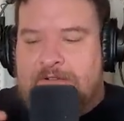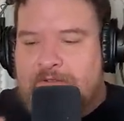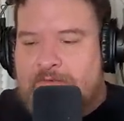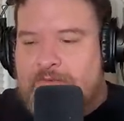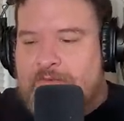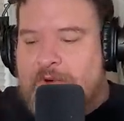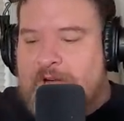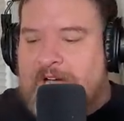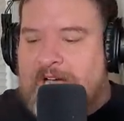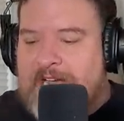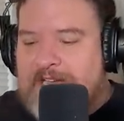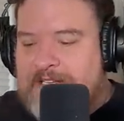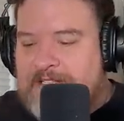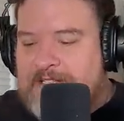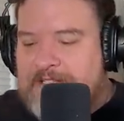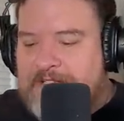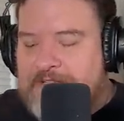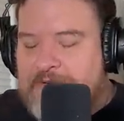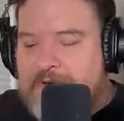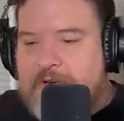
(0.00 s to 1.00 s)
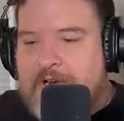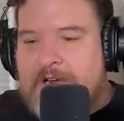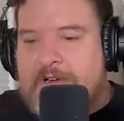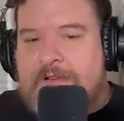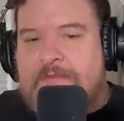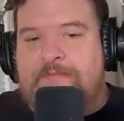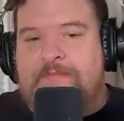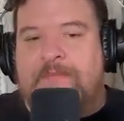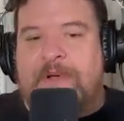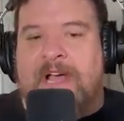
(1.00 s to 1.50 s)
Why is New
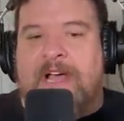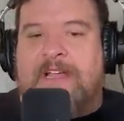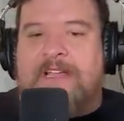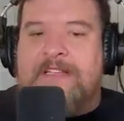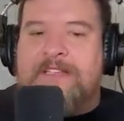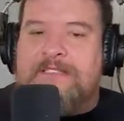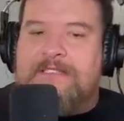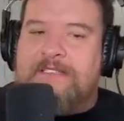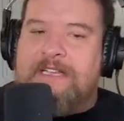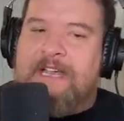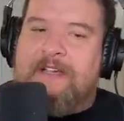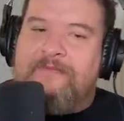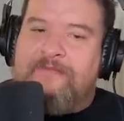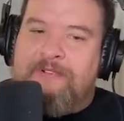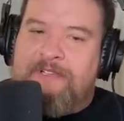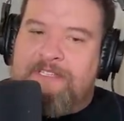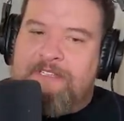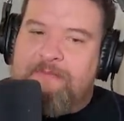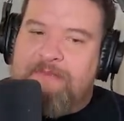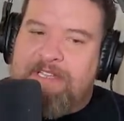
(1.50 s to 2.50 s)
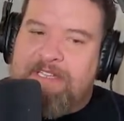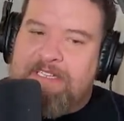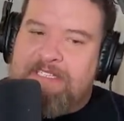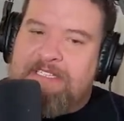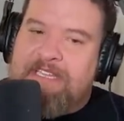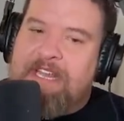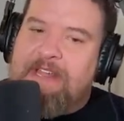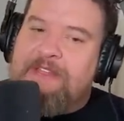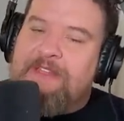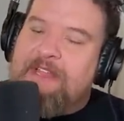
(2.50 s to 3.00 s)
York backing Stanfa? Is it because
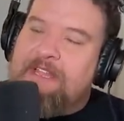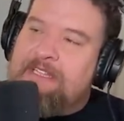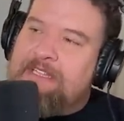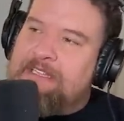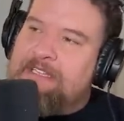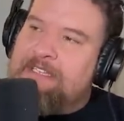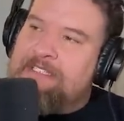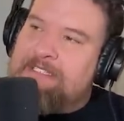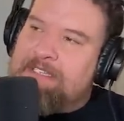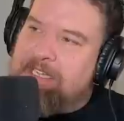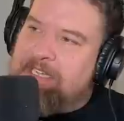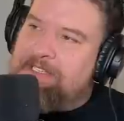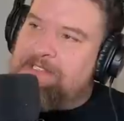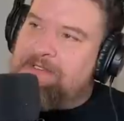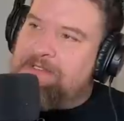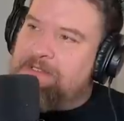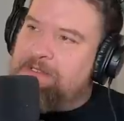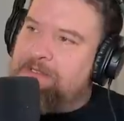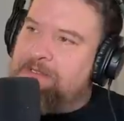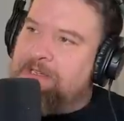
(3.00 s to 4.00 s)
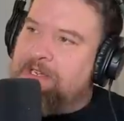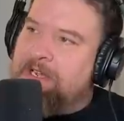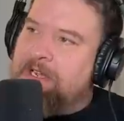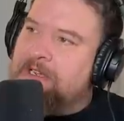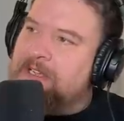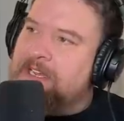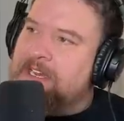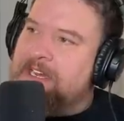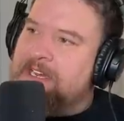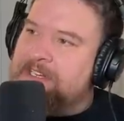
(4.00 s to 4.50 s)
they think that these guys are too
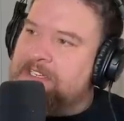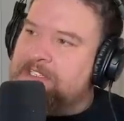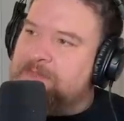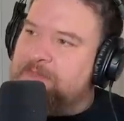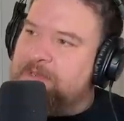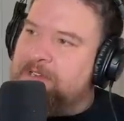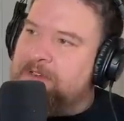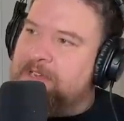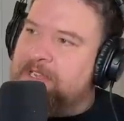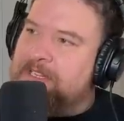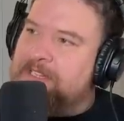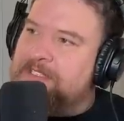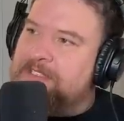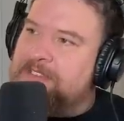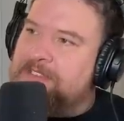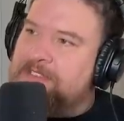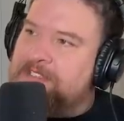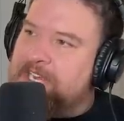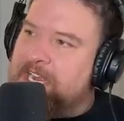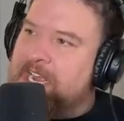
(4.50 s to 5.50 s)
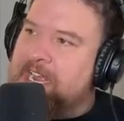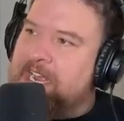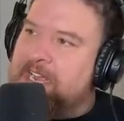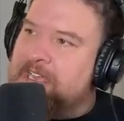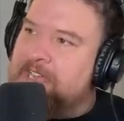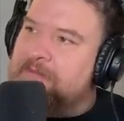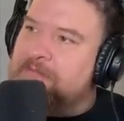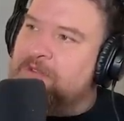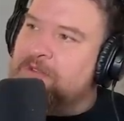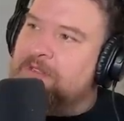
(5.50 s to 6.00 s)
young and yeah. inexperienced,
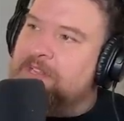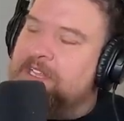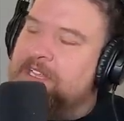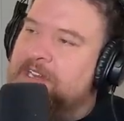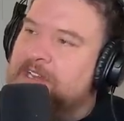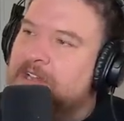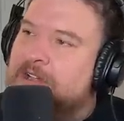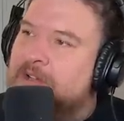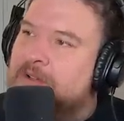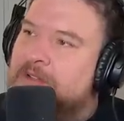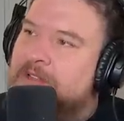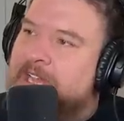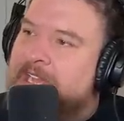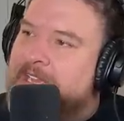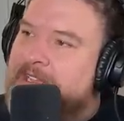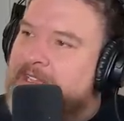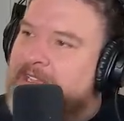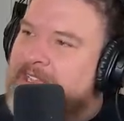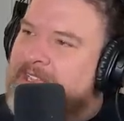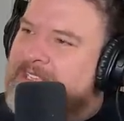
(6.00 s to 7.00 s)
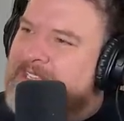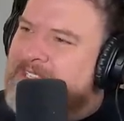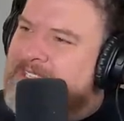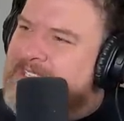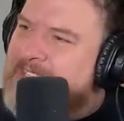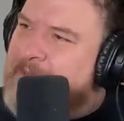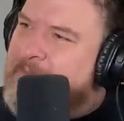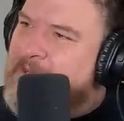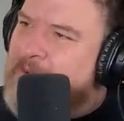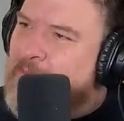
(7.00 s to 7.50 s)
Chang and Merlino? Like,
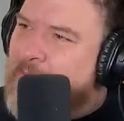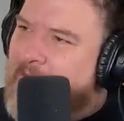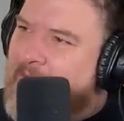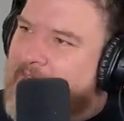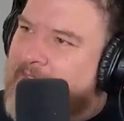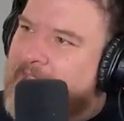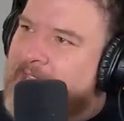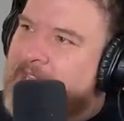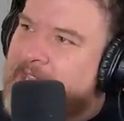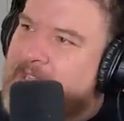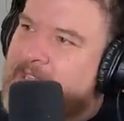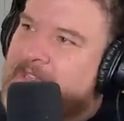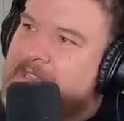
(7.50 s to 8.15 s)
is I mean, why?